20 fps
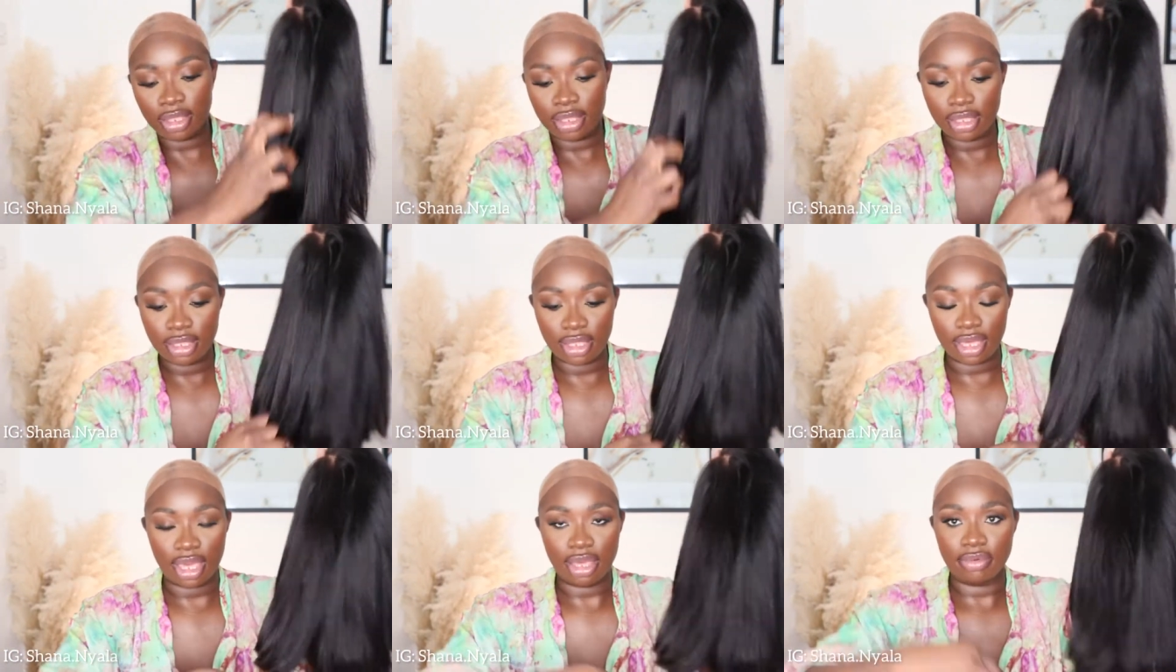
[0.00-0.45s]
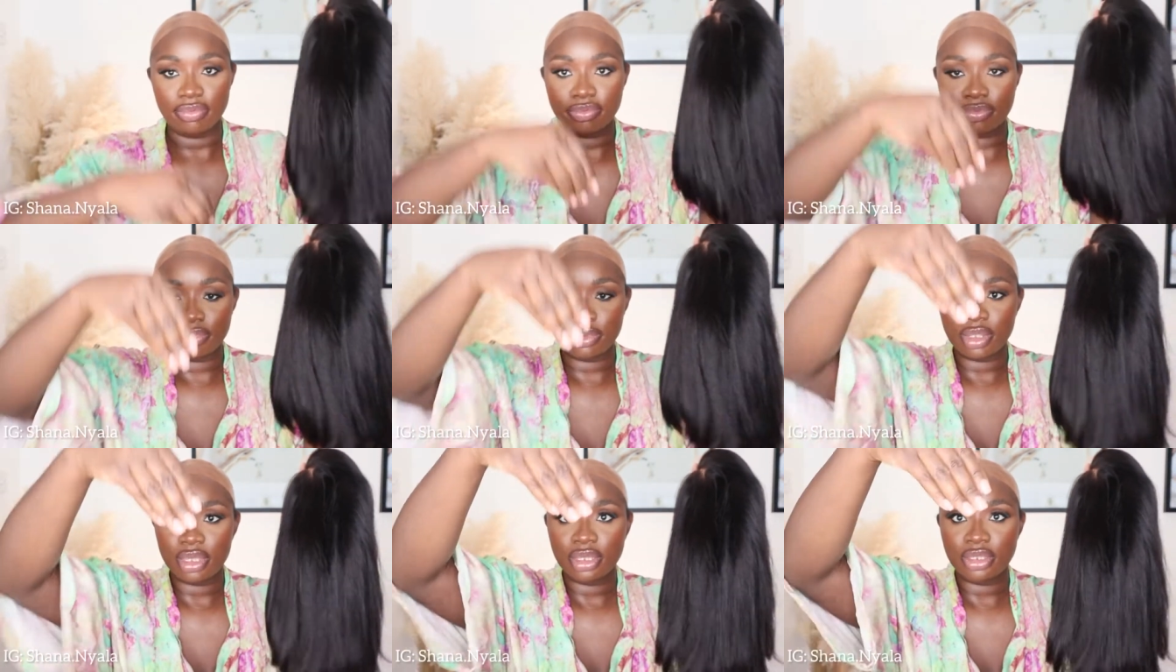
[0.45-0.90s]
yeah
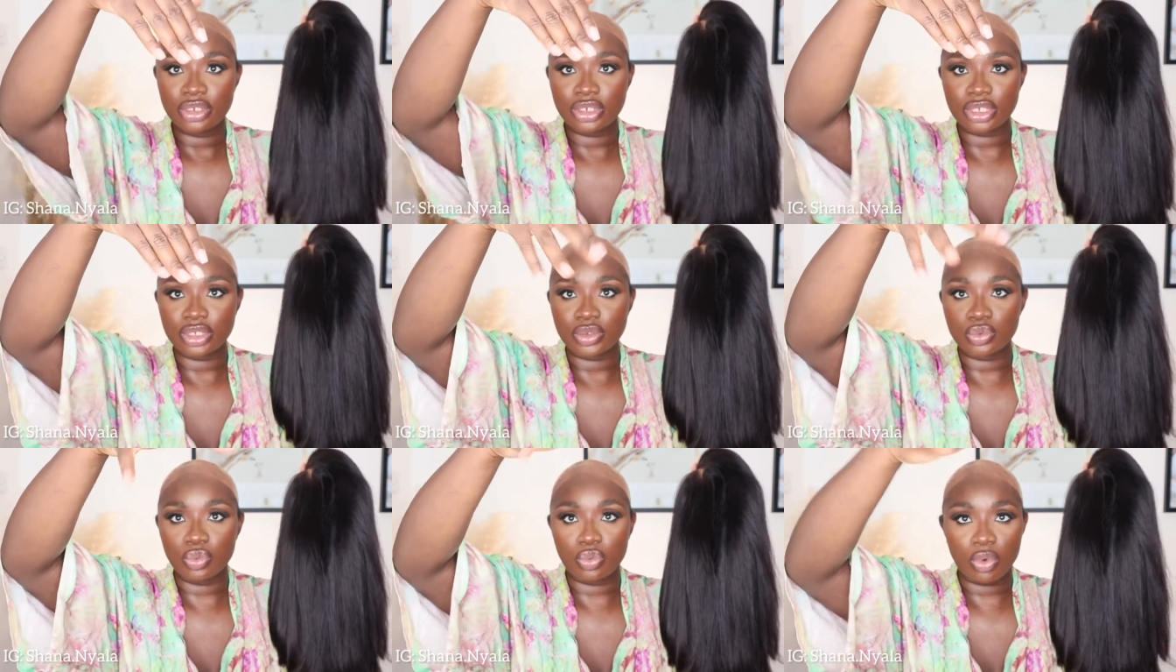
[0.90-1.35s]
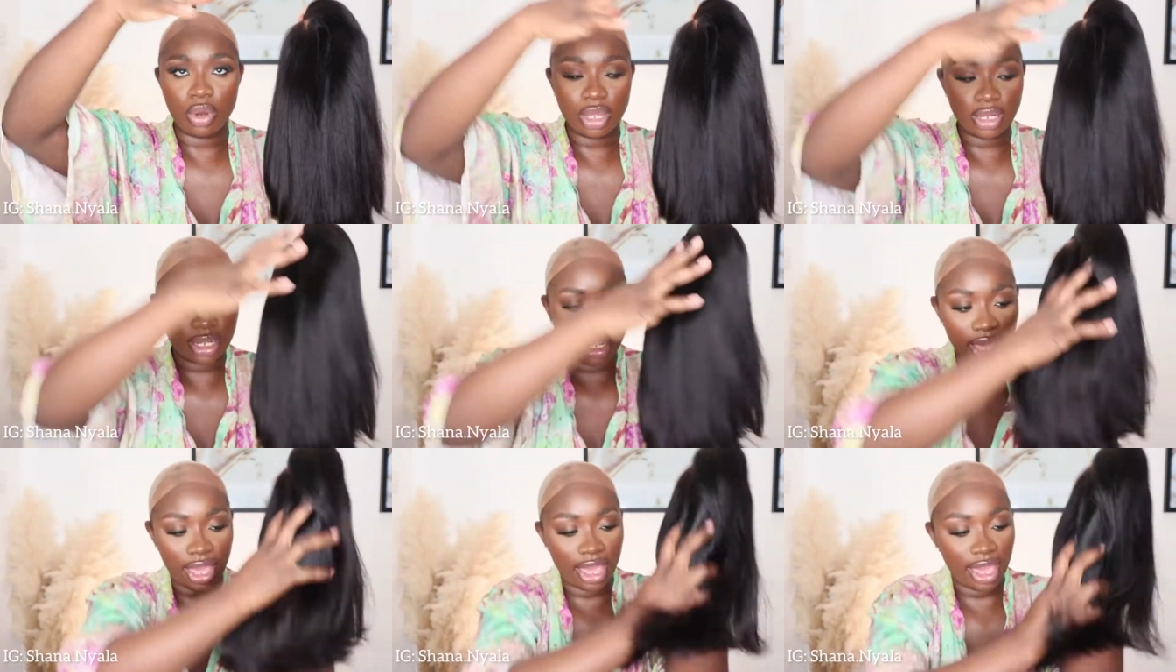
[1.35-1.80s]
just
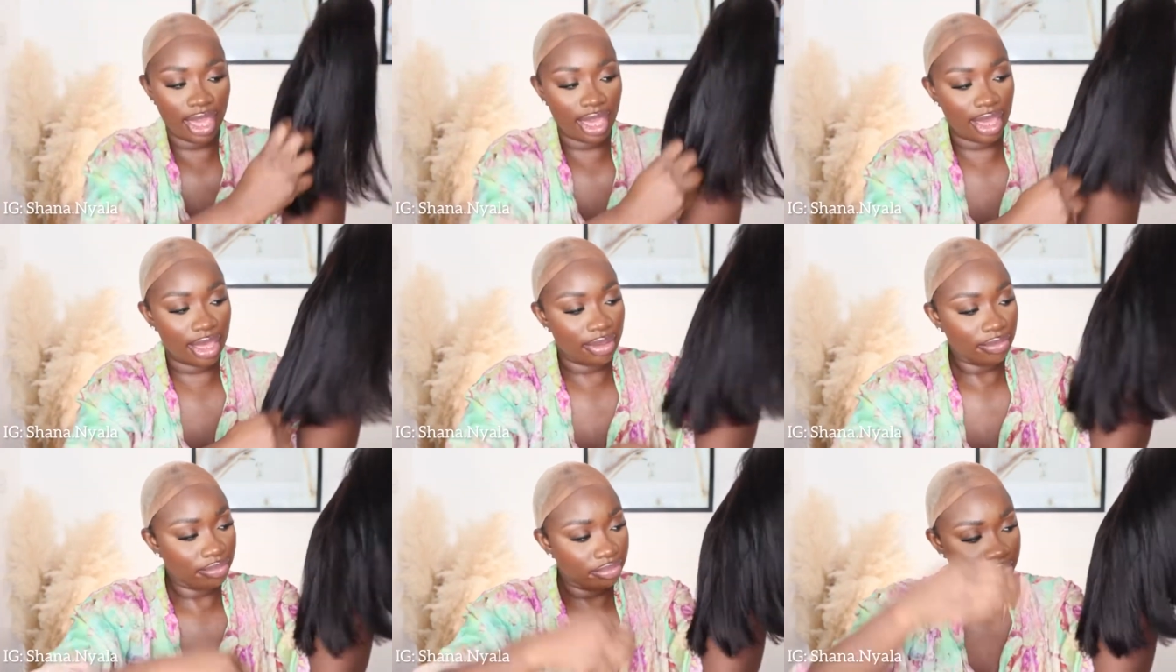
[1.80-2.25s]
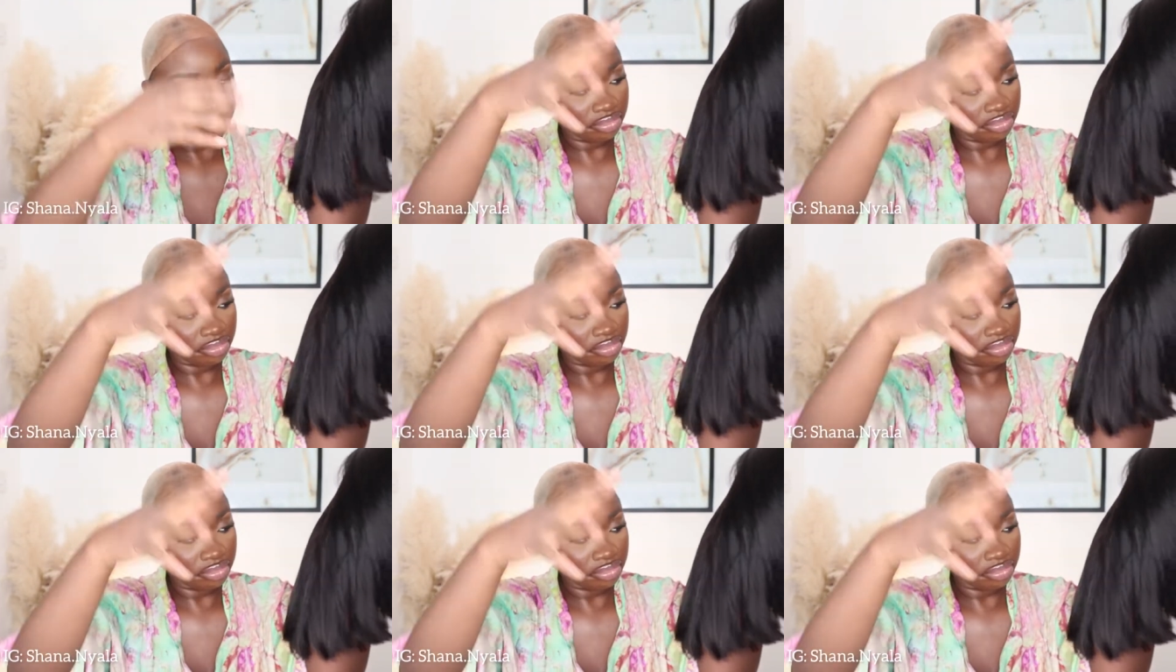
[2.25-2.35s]
one hair